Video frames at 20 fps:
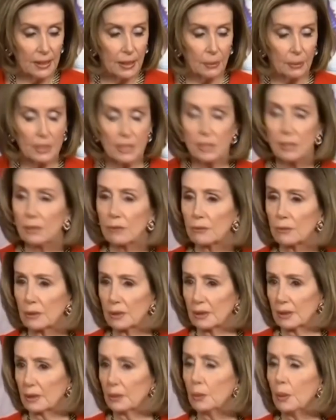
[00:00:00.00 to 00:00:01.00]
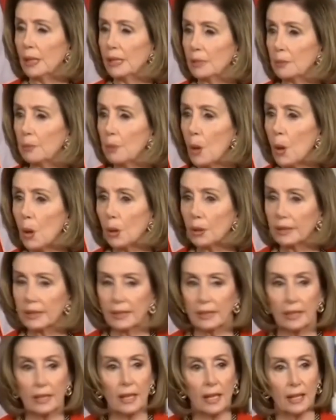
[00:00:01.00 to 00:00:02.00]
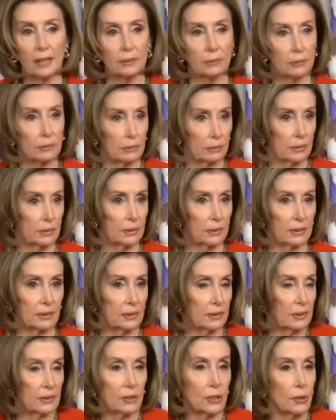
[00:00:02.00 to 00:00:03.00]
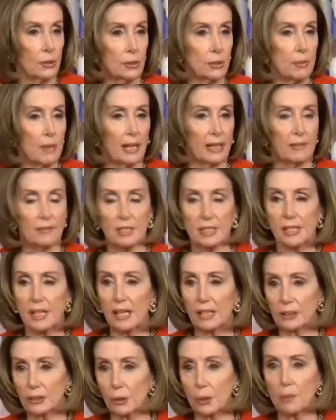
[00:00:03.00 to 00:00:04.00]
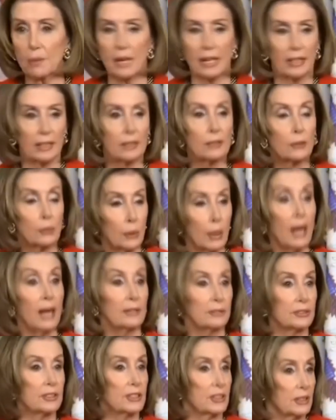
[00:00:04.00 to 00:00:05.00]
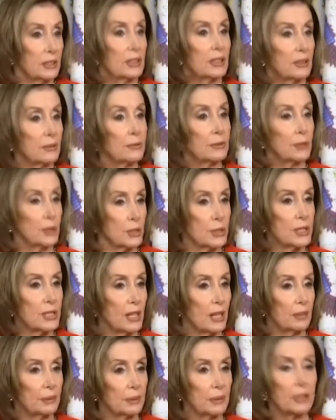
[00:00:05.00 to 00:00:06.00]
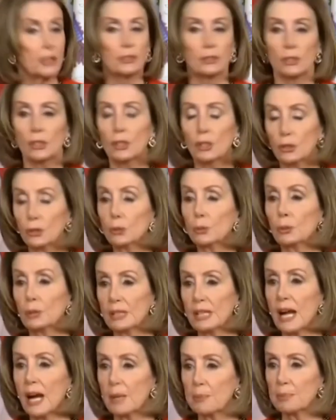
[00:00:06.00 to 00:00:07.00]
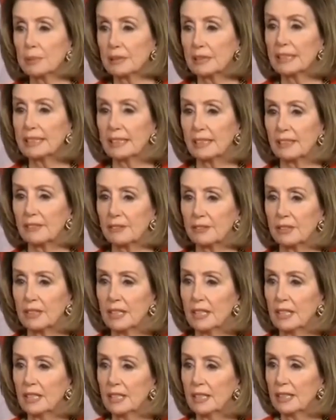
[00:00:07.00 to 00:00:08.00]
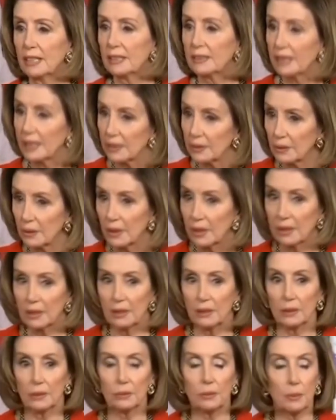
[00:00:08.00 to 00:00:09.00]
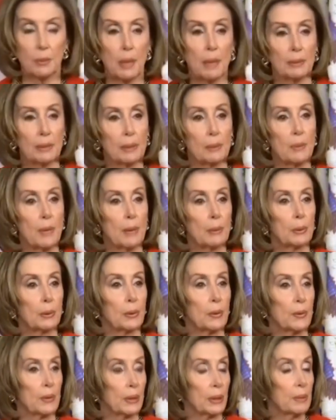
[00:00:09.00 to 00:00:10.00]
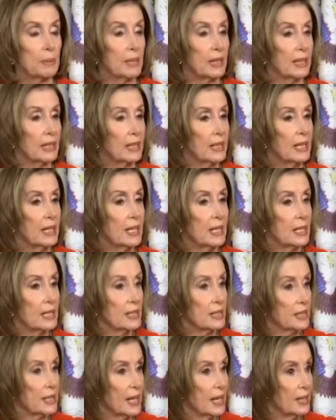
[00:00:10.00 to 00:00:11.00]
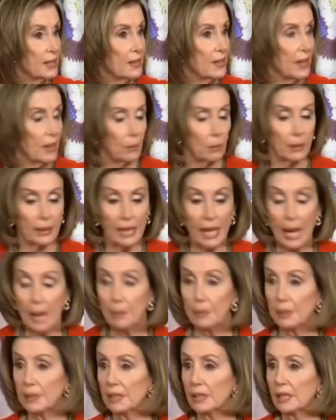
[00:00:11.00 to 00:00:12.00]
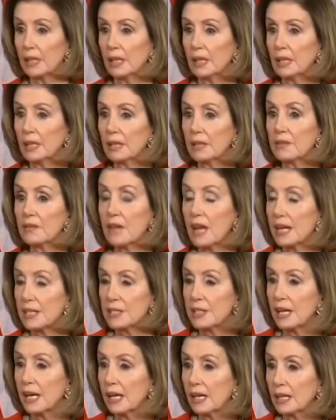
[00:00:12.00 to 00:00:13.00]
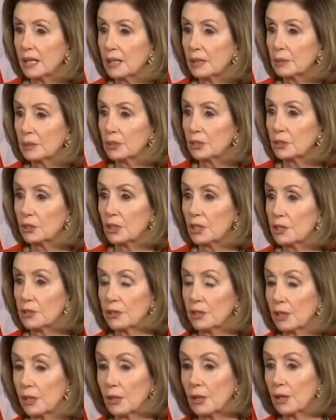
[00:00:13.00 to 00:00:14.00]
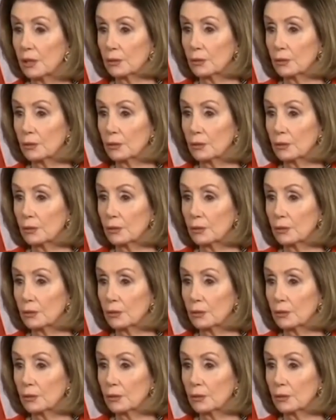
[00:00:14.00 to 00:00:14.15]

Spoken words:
that was quite appalling. It's no use my even telling you about it. You have to see it for yourself because you would not believe that a Republican member on the committee said that what happened that day was just the